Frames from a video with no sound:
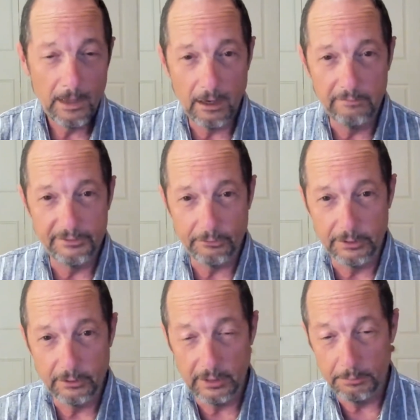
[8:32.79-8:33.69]
of his
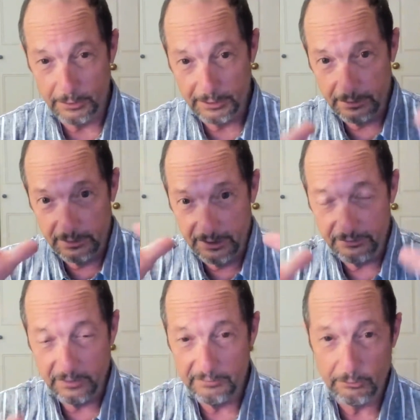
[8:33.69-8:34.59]
Greek printed
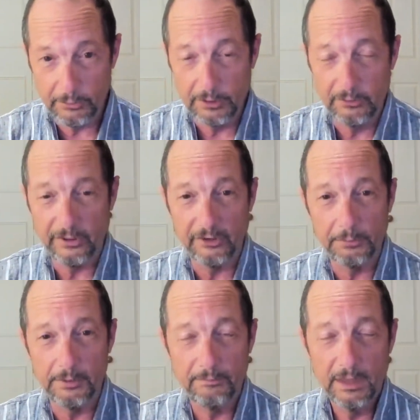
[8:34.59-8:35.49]
edition of his Greek New
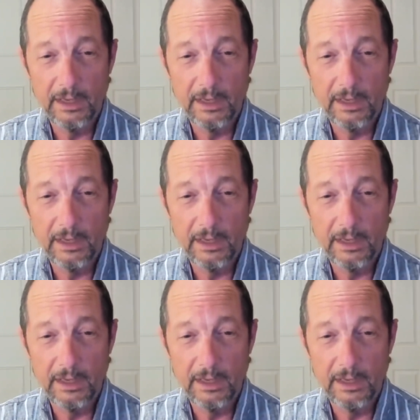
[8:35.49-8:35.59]
Testament,